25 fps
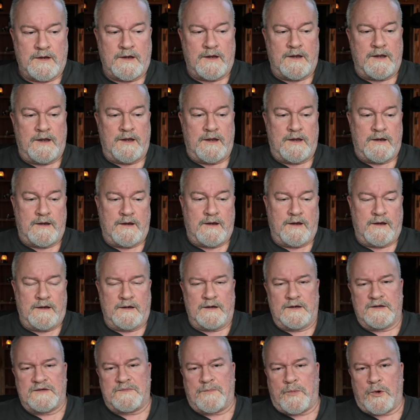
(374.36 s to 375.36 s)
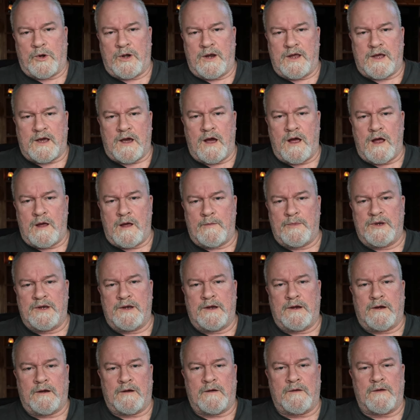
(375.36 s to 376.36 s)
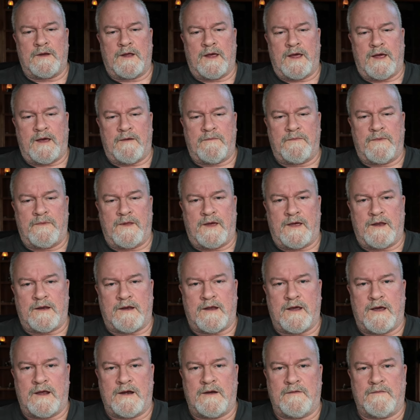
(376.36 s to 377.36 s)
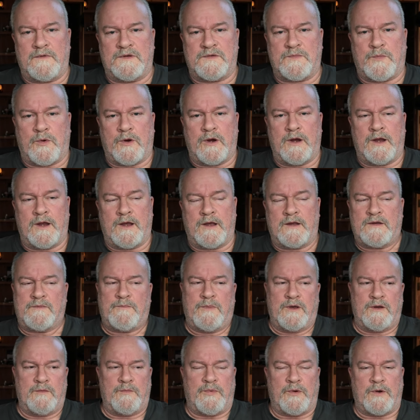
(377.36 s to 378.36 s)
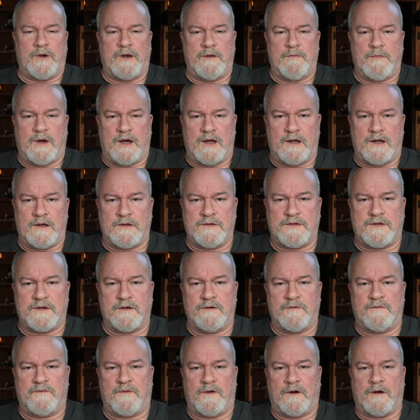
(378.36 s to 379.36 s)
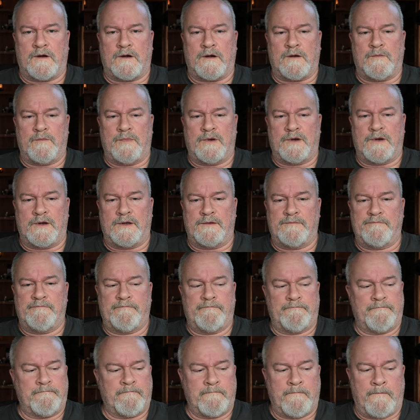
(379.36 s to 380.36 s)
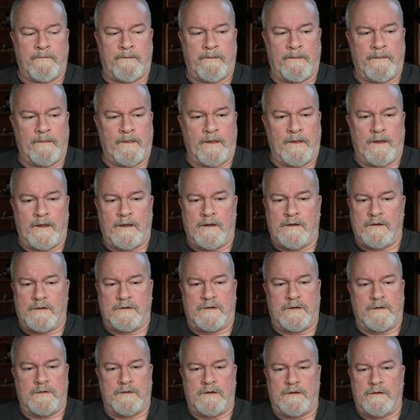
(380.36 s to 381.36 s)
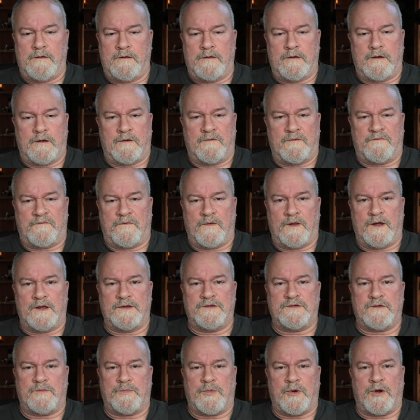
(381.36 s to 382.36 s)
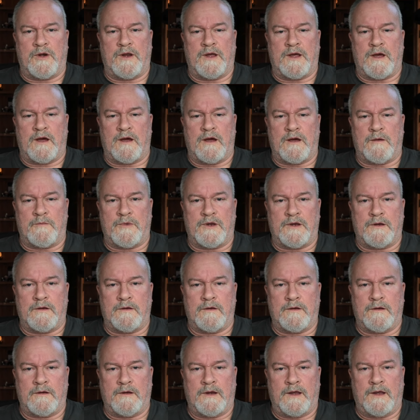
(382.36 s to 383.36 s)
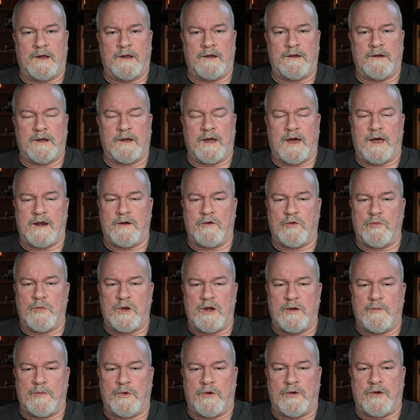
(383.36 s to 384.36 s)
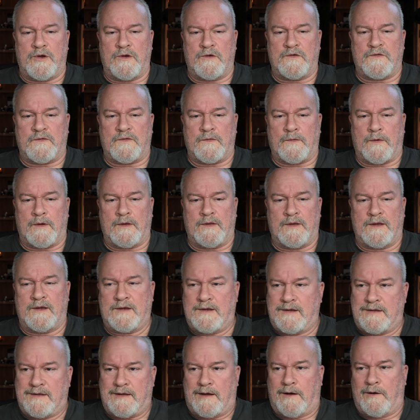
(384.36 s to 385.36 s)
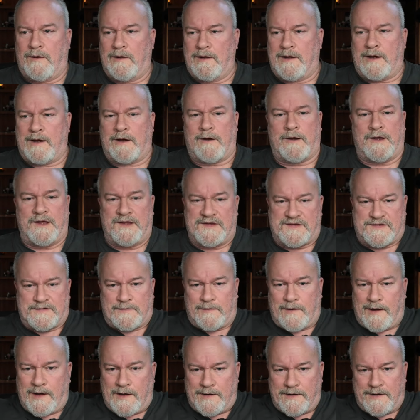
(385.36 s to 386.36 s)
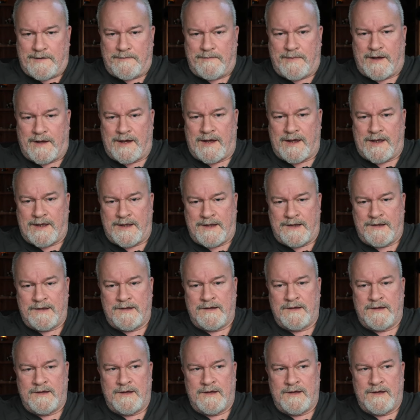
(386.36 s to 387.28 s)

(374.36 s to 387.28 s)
And, and that's pretty common here to have that kind of a spring. It's been pretty mild so far, but to, you know, floods are pretty common. And you got to remember, you're the, the whole area is surrounded by